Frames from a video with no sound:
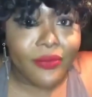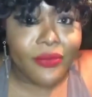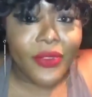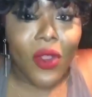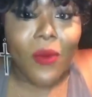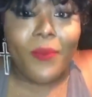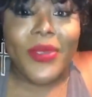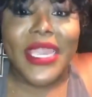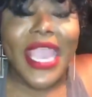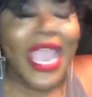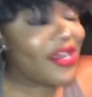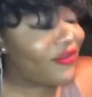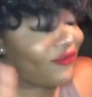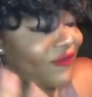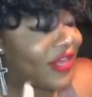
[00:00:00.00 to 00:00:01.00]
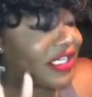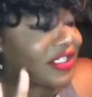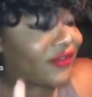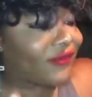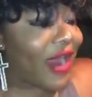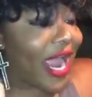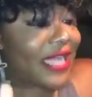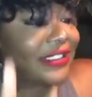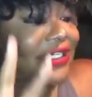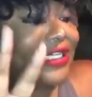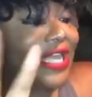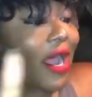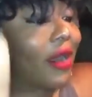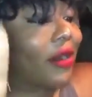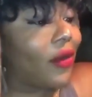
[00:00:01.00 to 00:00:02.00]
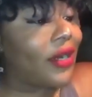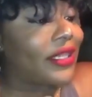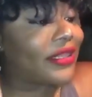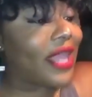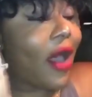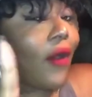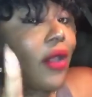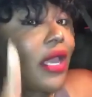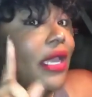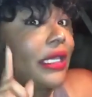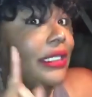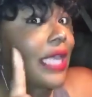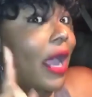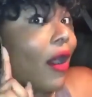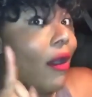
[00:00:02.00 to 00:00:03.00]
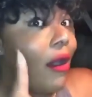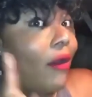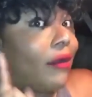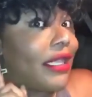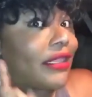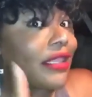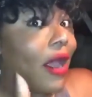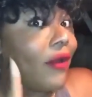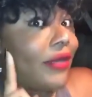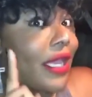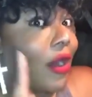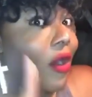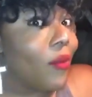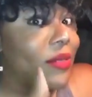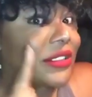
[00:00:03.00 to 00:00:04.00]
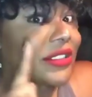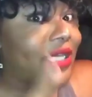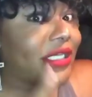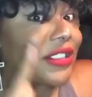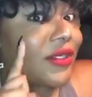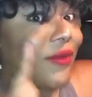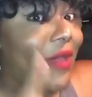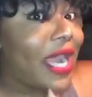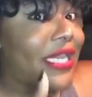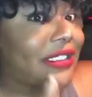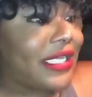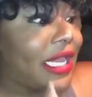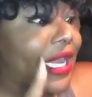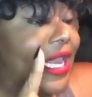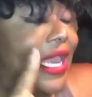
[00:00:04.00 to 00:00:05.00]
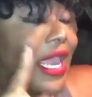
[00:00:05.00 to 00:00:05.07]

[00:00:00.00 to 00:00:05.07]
going to be at the fish fry. See, y'all only thought that homosexuality